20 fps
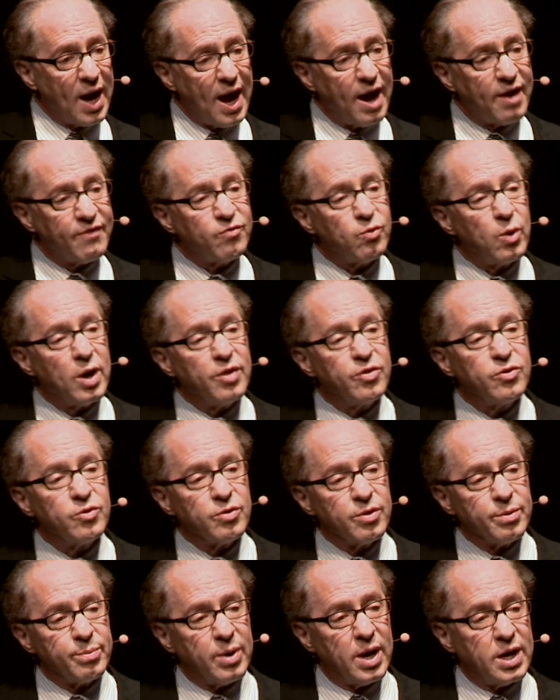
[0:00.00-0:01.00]
halfway
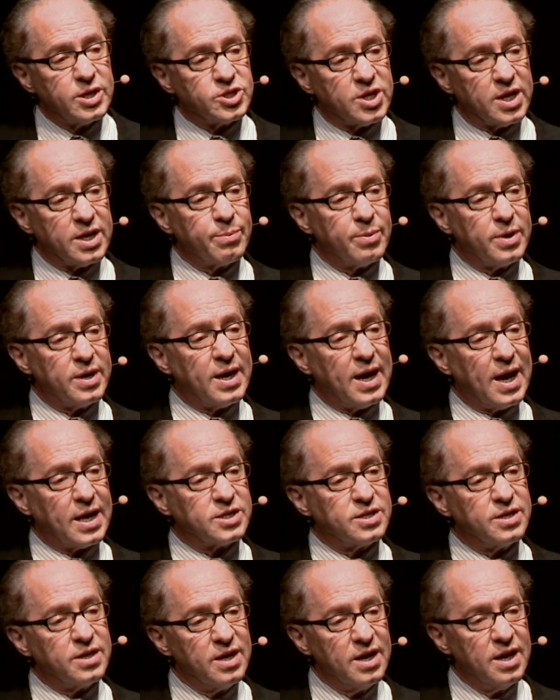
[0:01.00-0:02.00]
through the project, but it
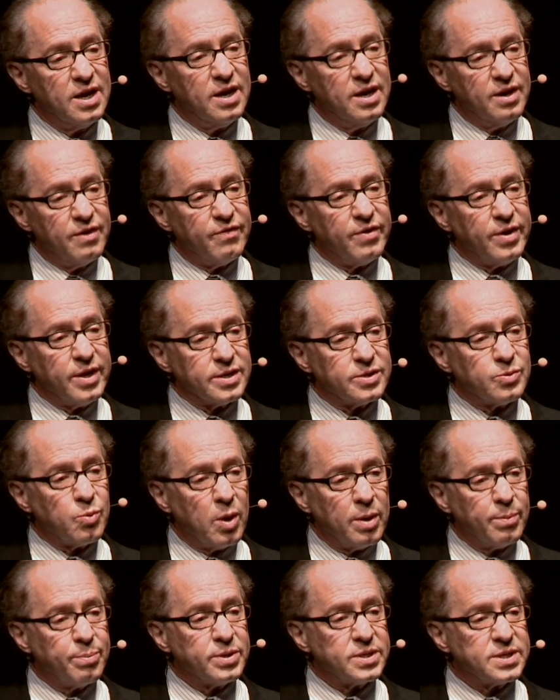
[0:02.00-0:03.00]
actually finished
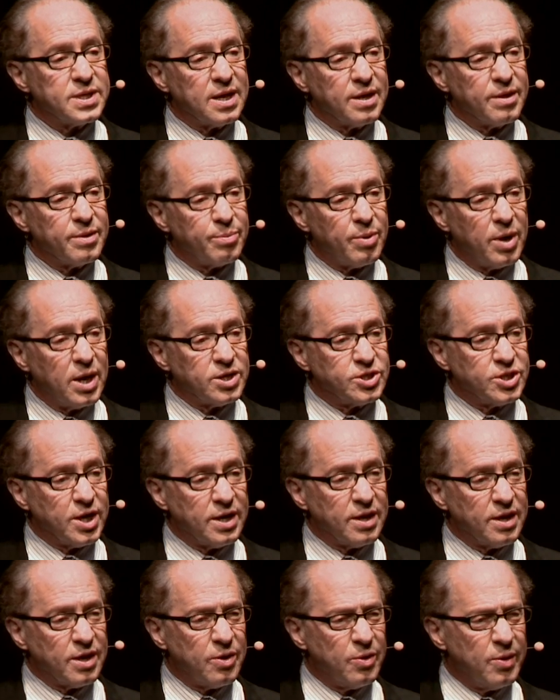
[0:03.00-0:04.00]
1% of the
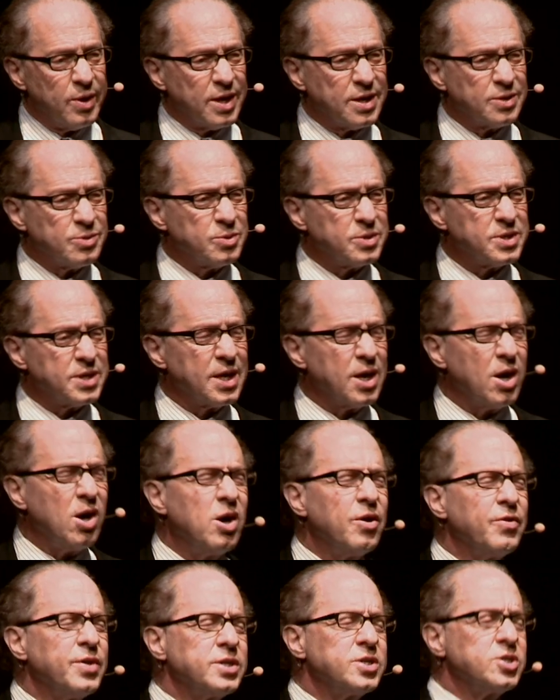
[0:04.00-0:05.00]
project, and critics were saying,
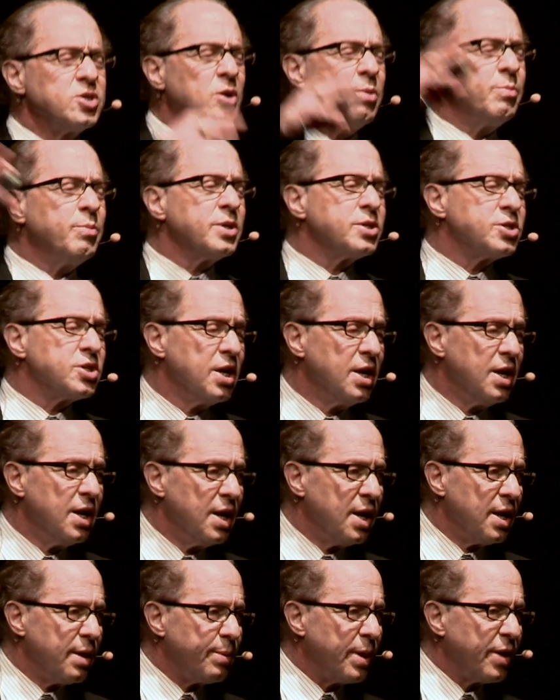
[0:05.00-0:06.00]
oh, there's so much
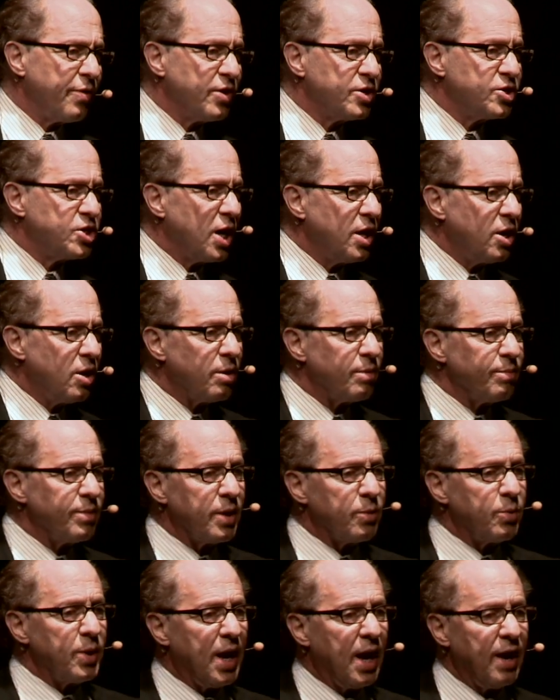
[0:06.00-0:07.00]
about the genome
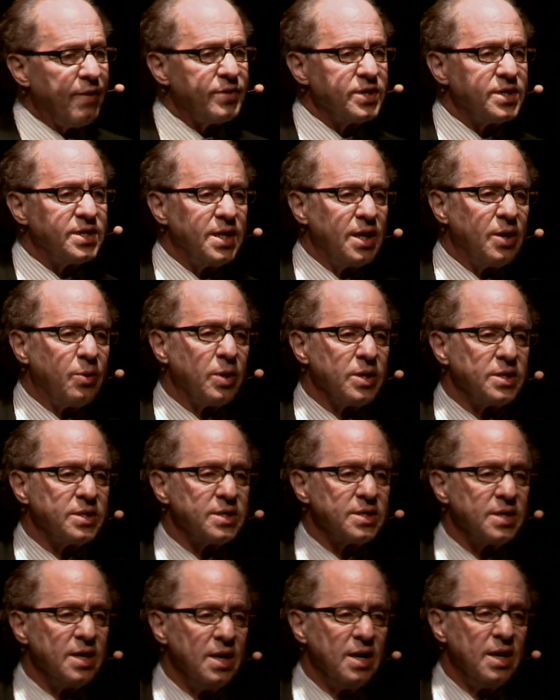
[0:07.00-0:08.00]
that we haven't
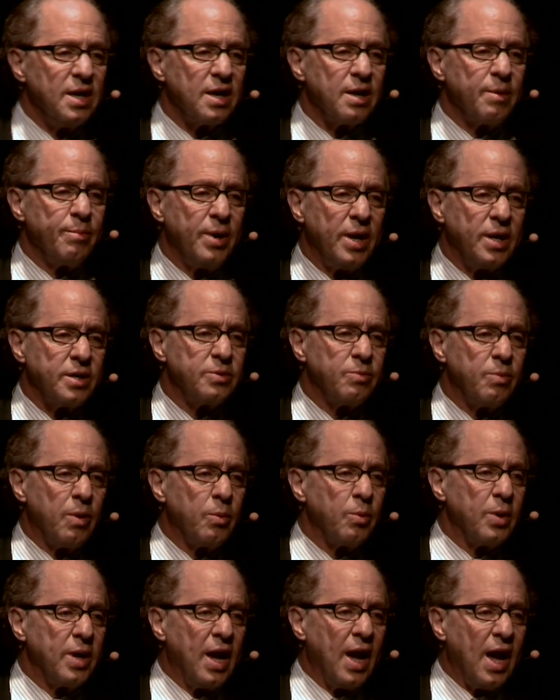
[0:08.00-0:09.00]
sequenced compared to
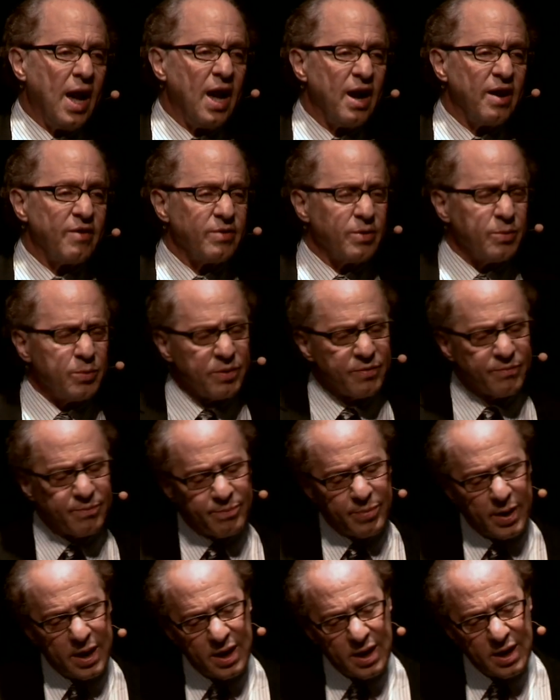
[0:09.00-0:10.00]
what we have, and we're
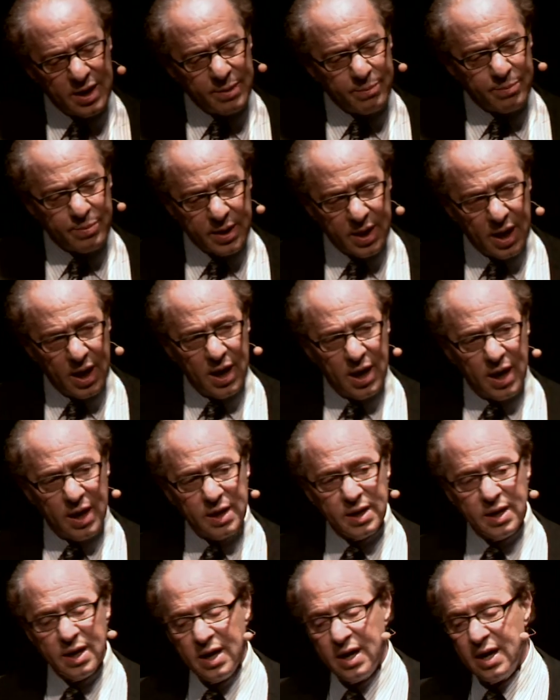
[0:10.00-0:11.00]
barely
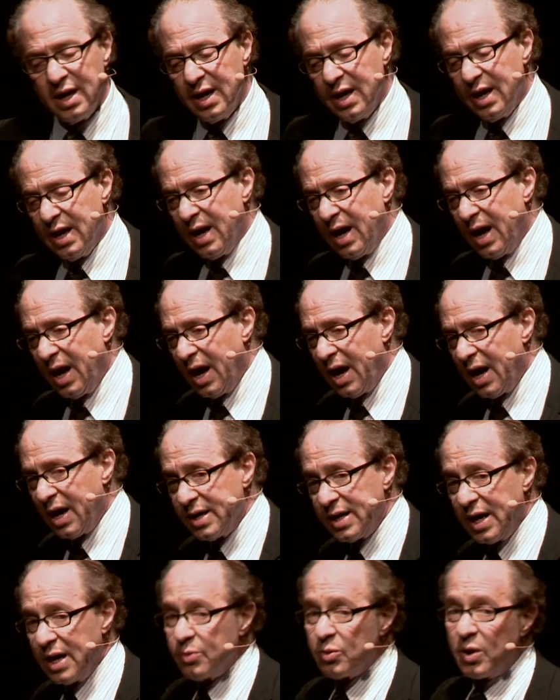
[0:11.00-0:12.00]
begun,
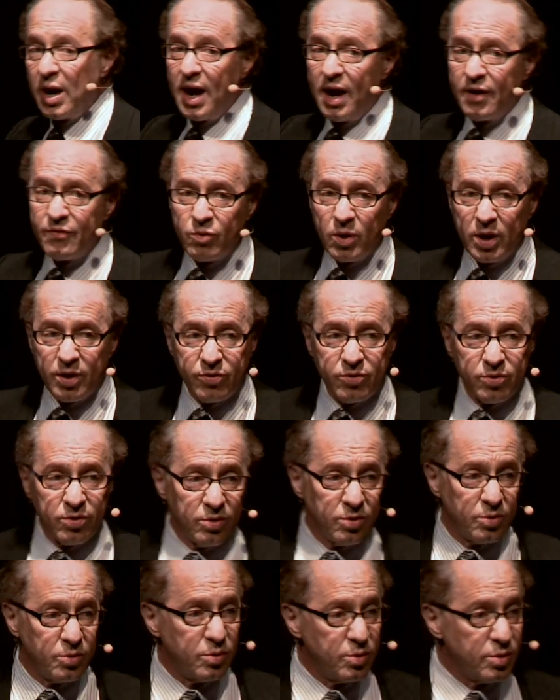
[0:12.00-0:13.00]
yet we're halfway
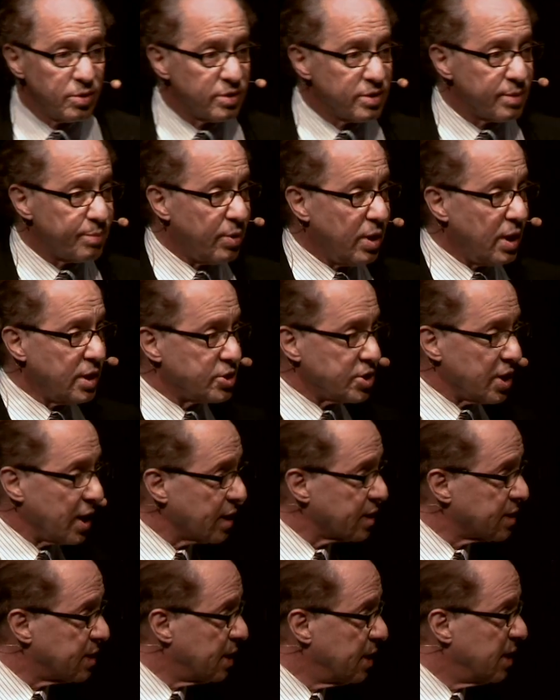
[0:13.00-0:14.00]
through the
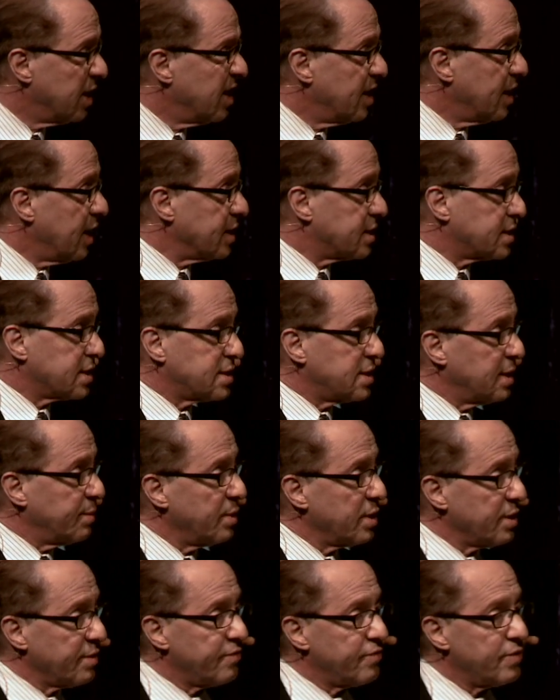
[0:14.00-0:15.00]
project. It's a
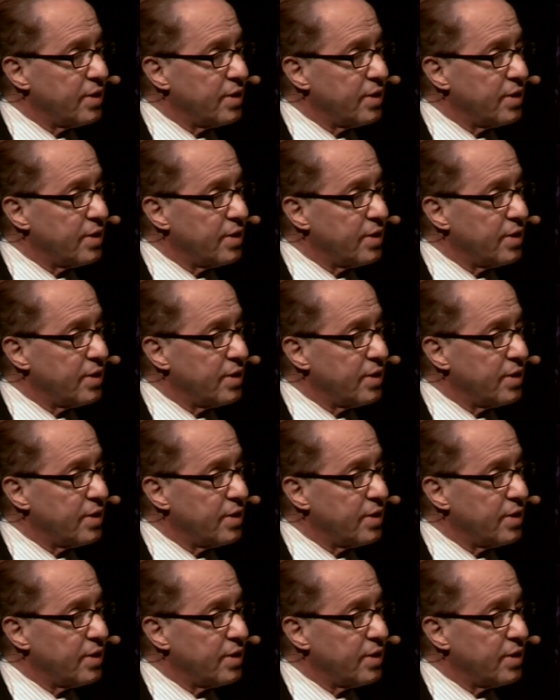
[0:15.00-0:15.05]
similar